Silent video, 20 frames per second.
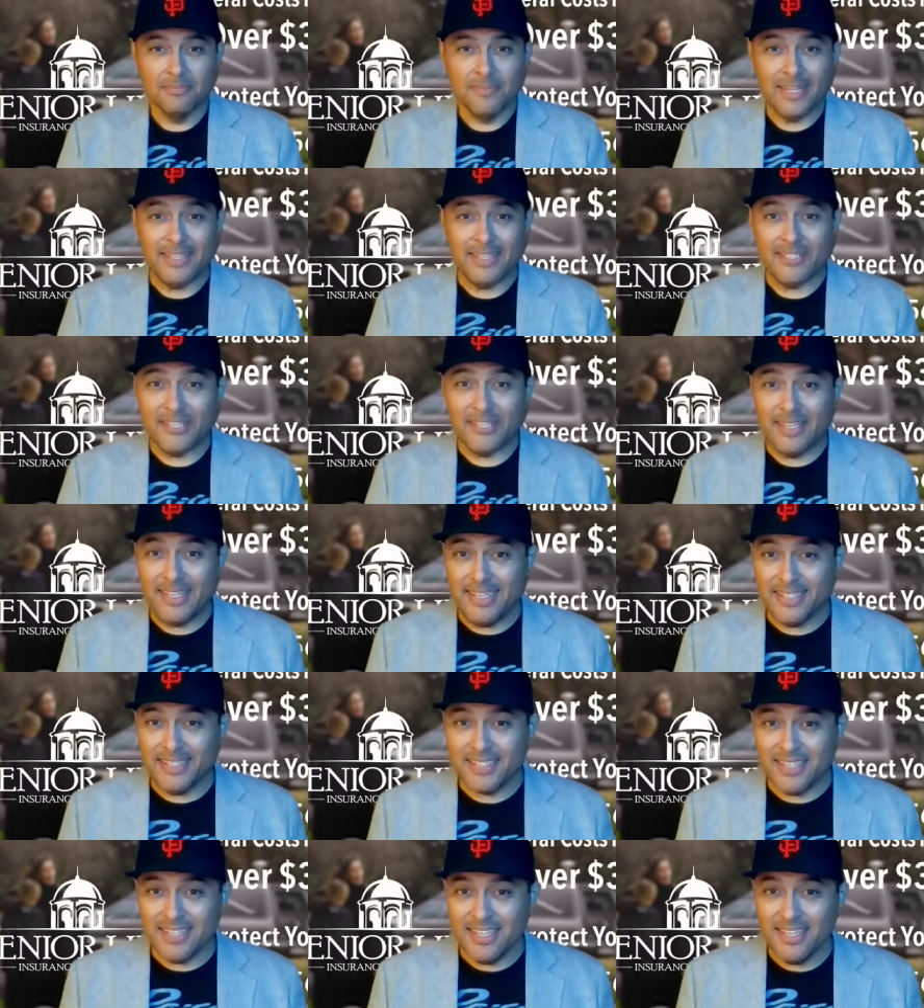Is it
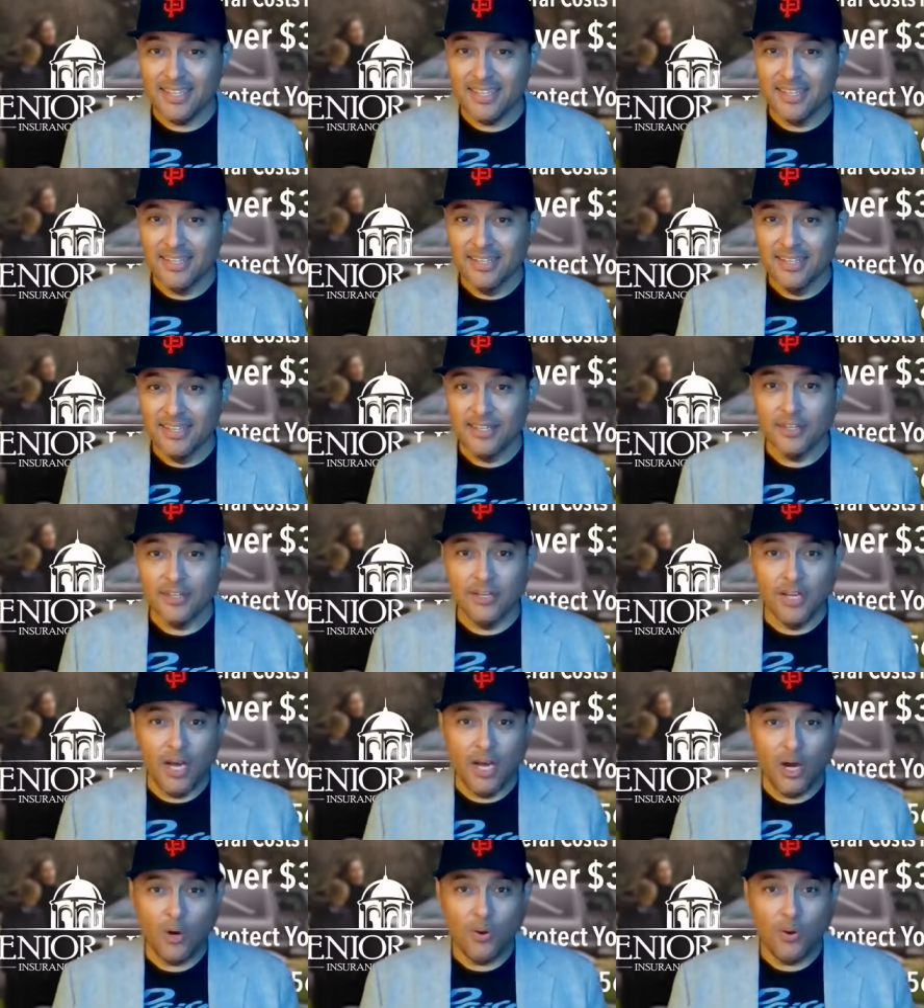easy?
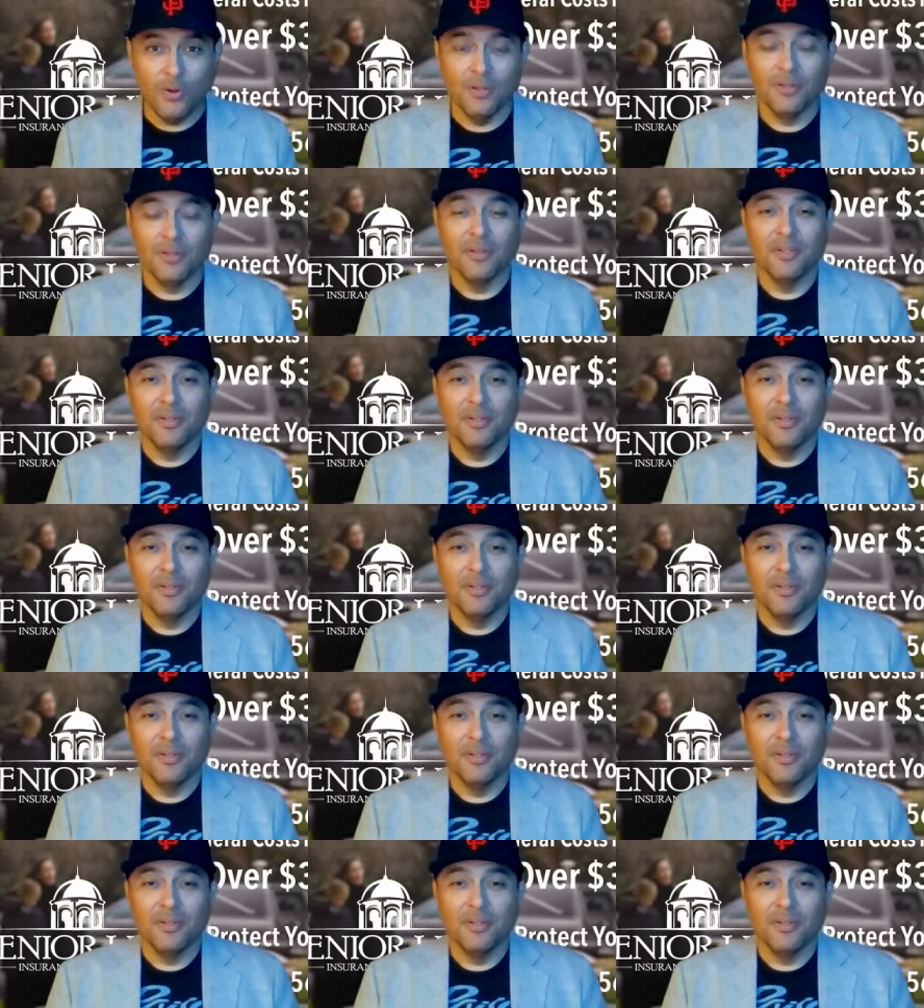No.